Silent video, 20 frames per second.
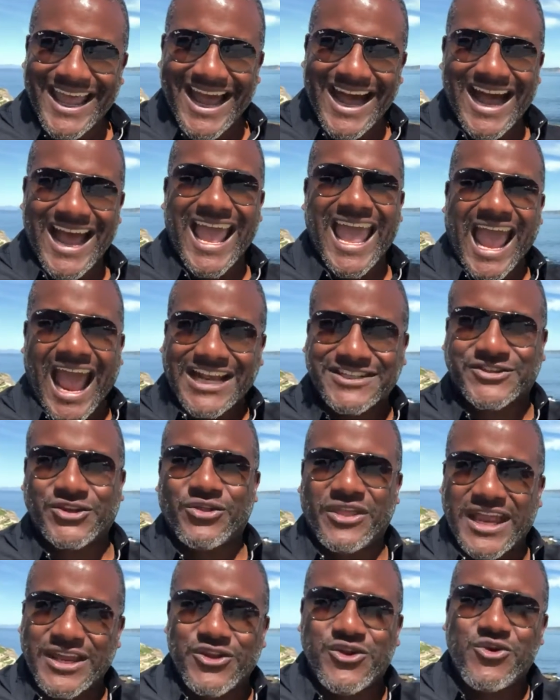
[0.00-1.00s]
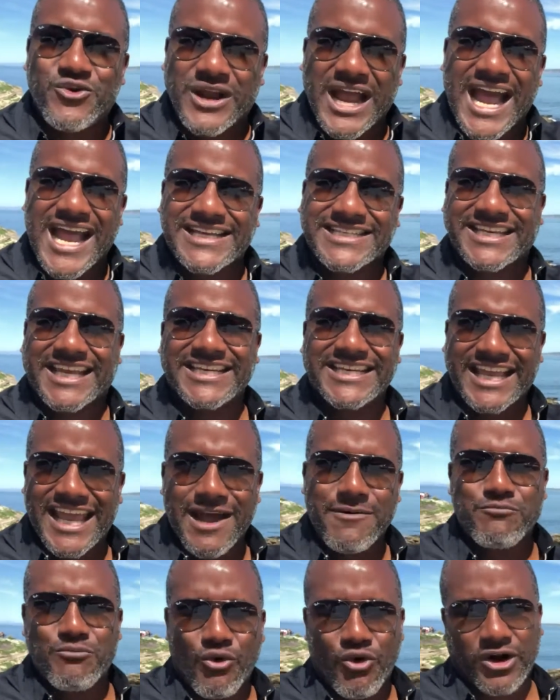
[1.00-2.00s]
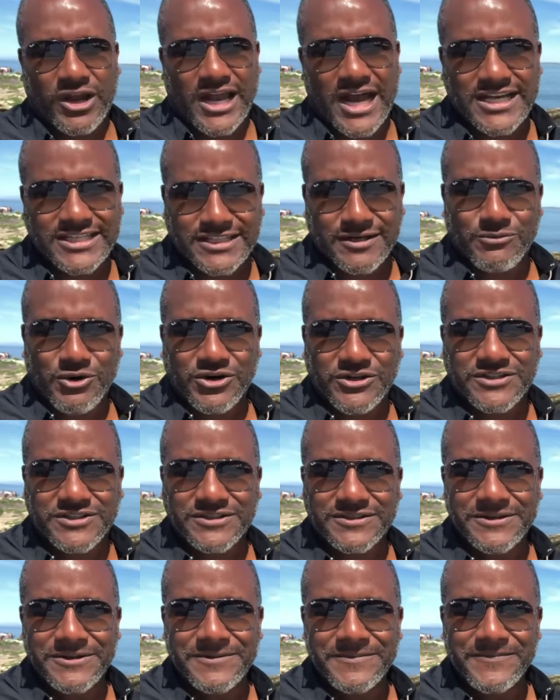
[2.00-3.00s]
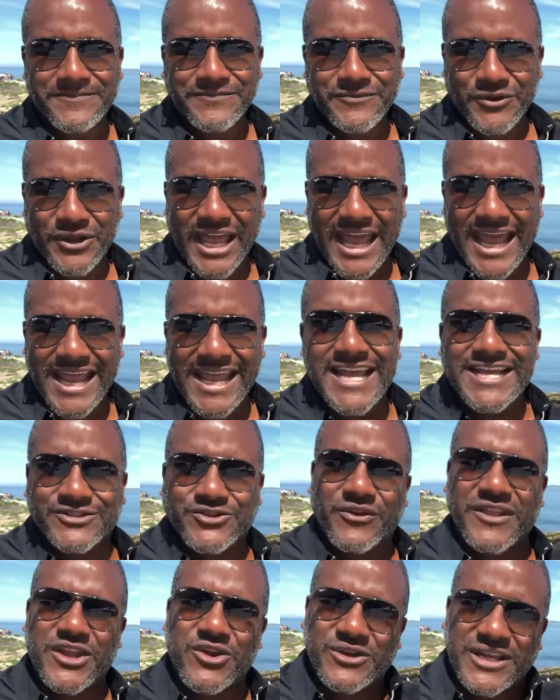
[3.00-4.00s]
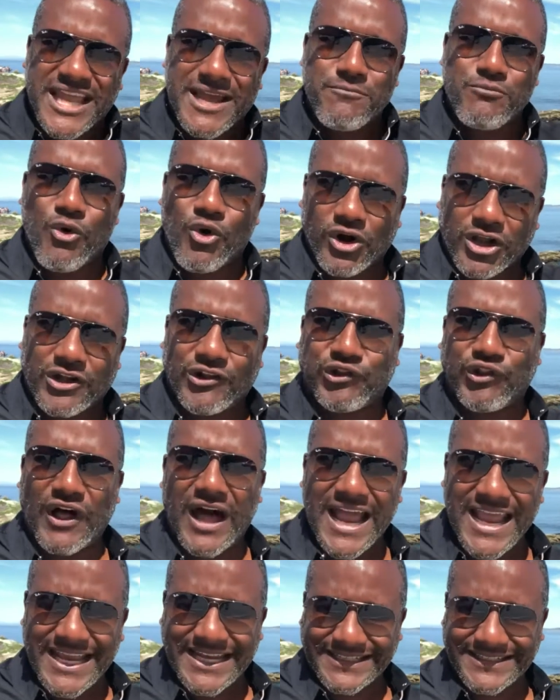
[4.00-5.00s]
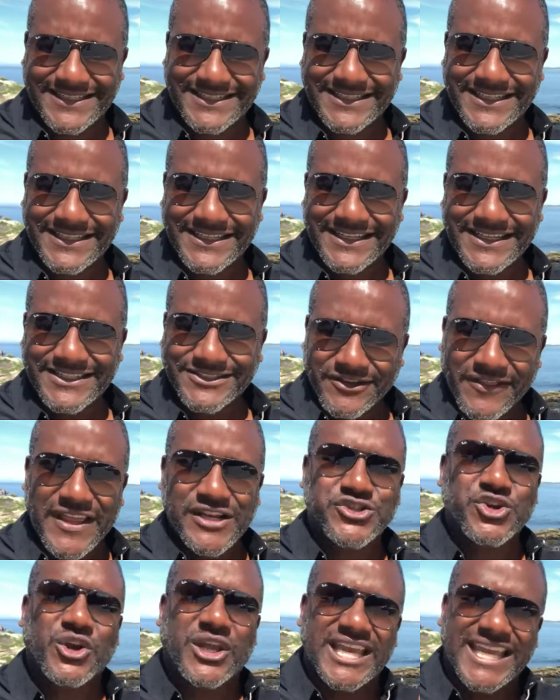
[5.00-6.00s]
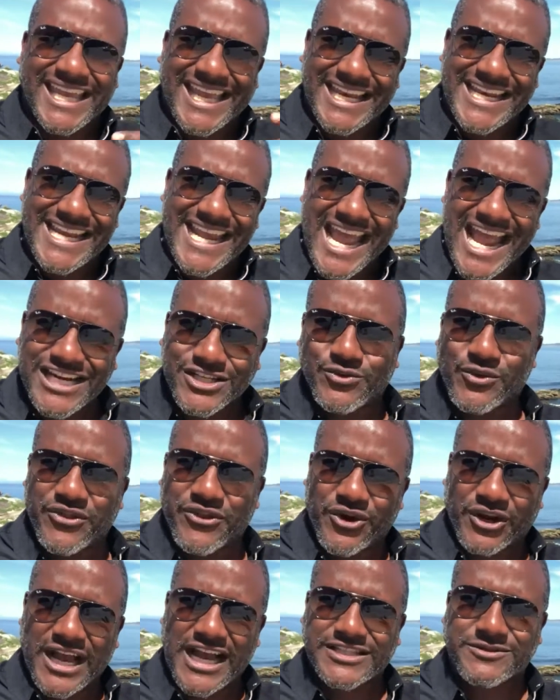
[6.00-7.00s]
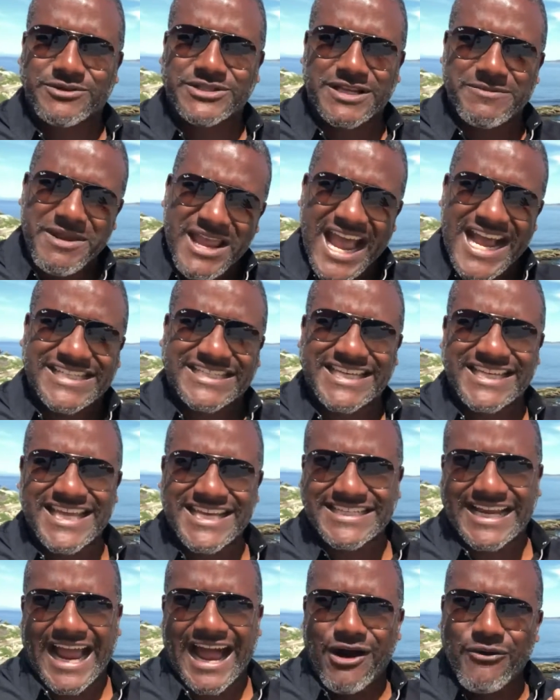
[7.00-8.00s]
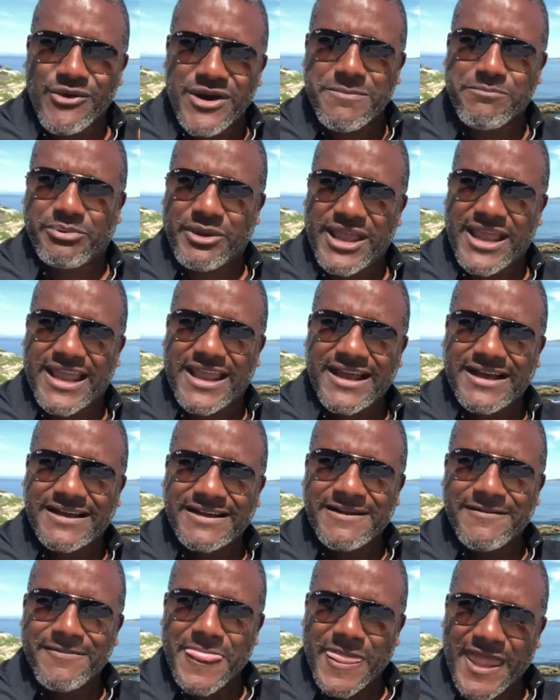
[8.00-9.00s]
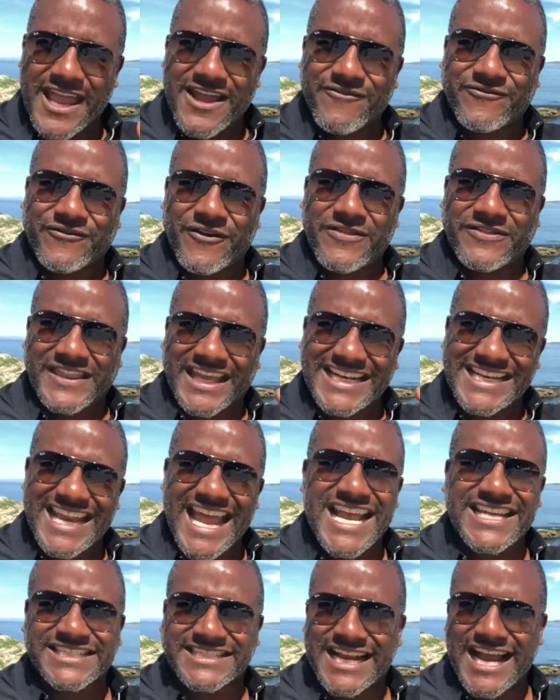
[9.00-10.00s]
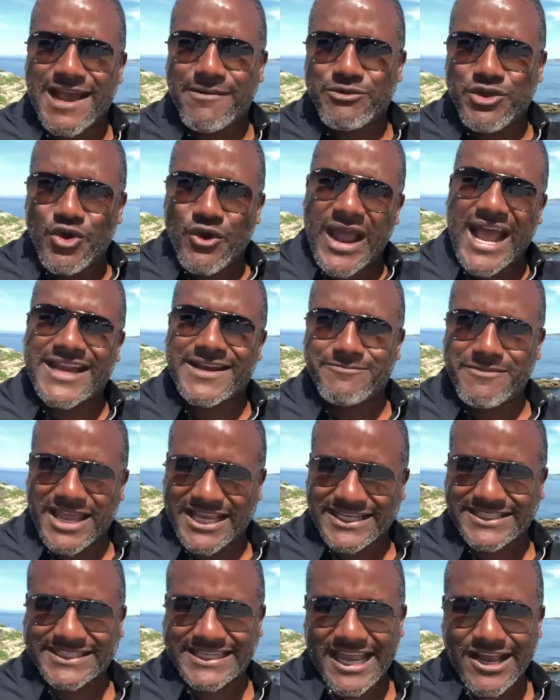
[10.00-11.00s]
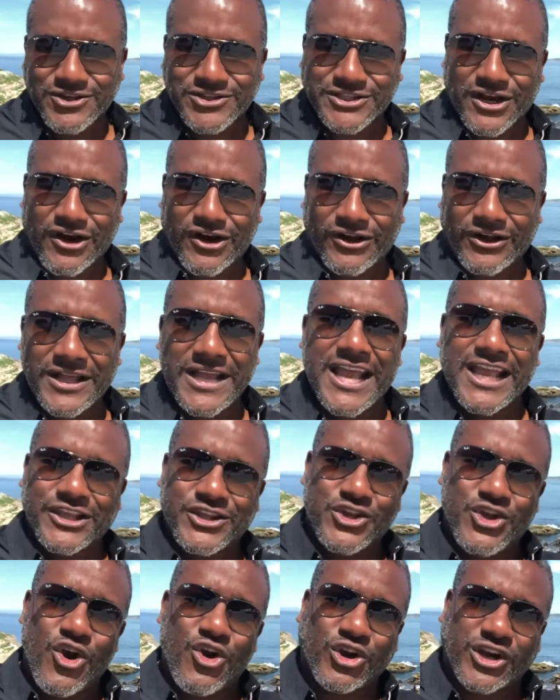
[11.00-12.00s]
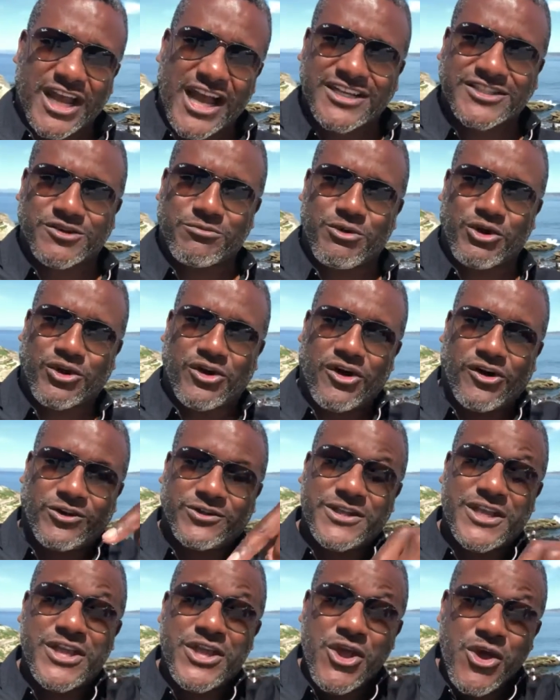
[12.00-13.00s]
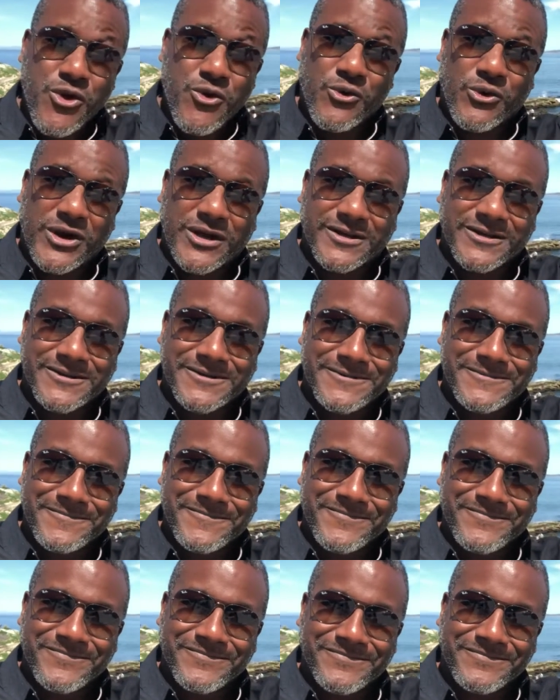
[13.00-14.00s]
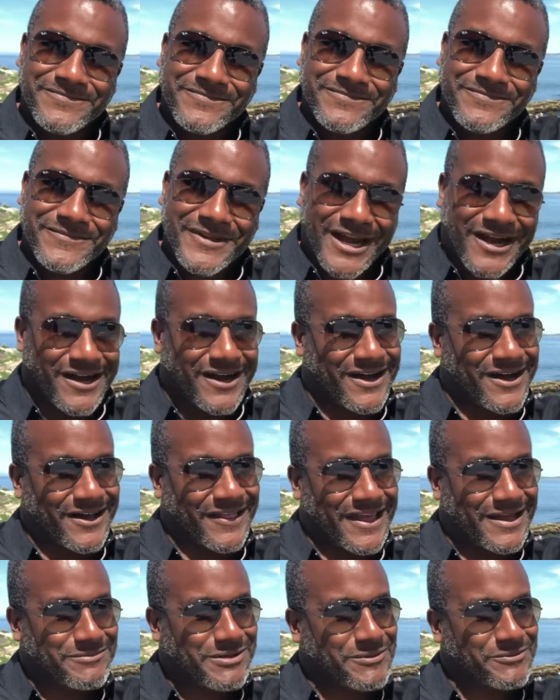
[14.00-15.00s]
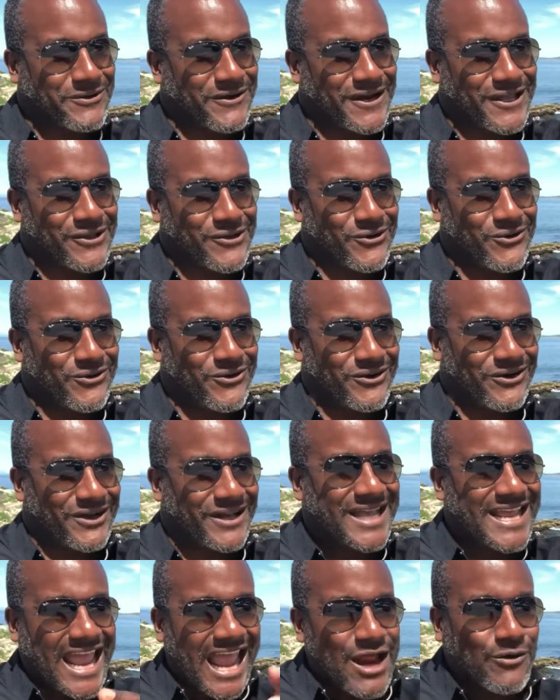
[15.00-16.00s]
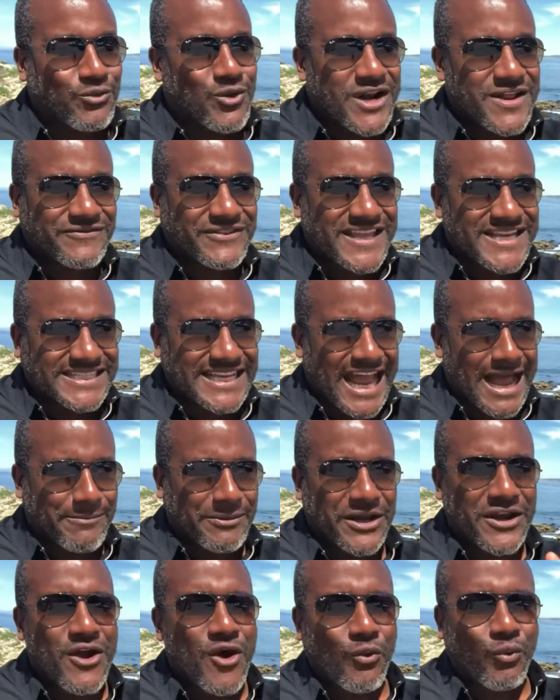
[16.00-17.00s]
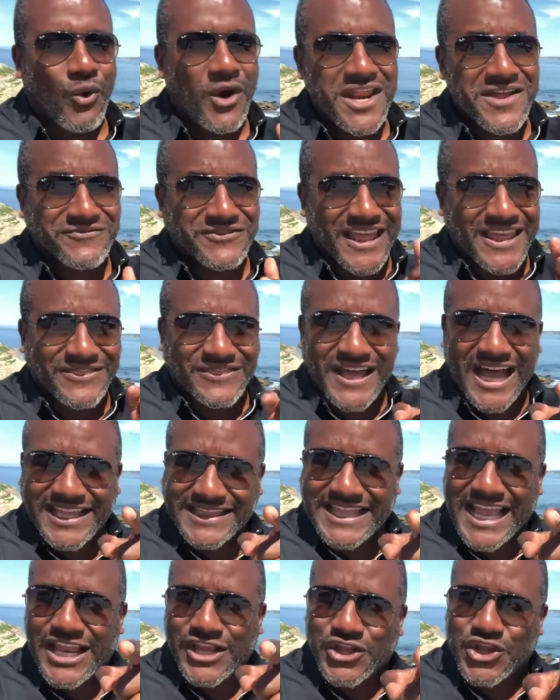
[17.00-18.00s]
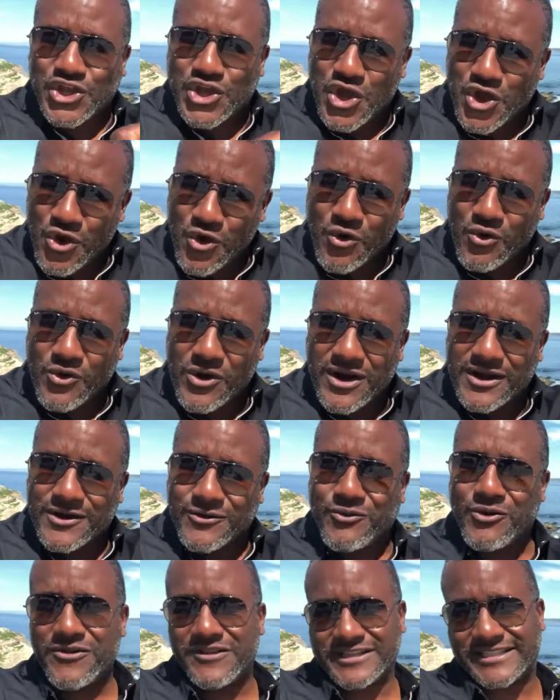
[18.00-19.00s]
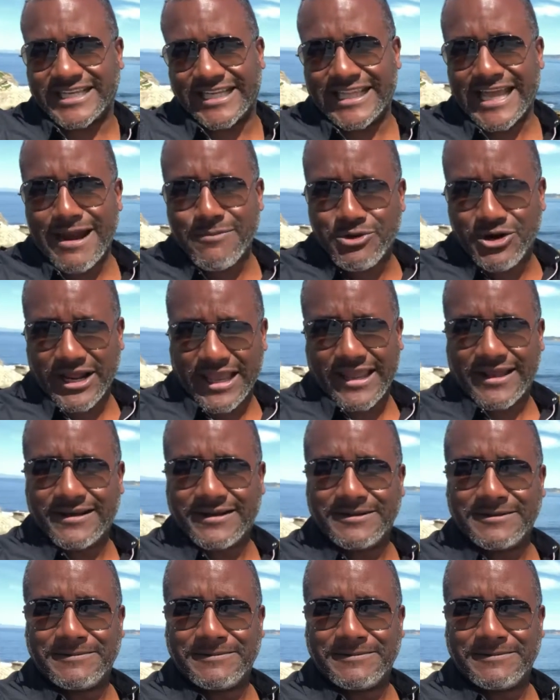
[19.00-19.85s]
Uh, so that you guys can get more customers, okay? So that you can get more clients, so that you can connect with your customers. Let me ask you this, how would it be if the next time you had to make a sales call, your customer called you Oh, that'd be pretty cool. And what if this happened? What if they thought that you were the celebrity?